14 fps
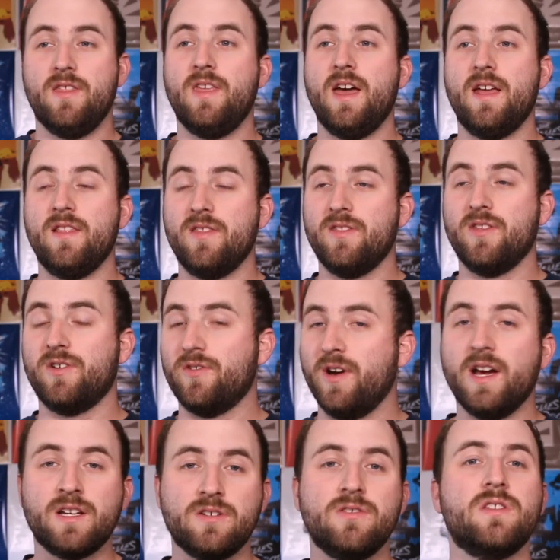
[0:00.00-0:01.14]
that the
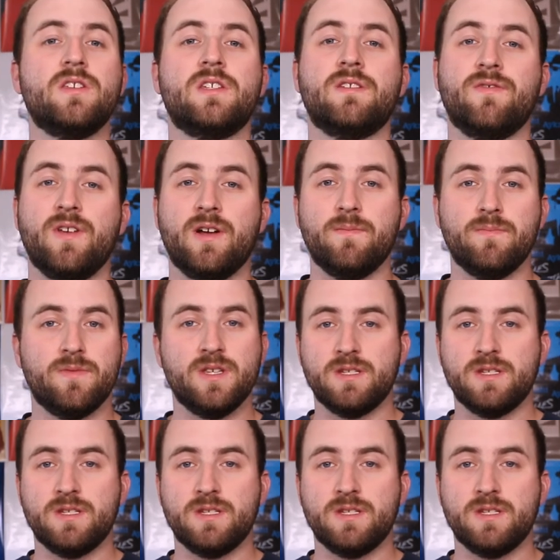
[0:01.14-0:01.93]
director of this film,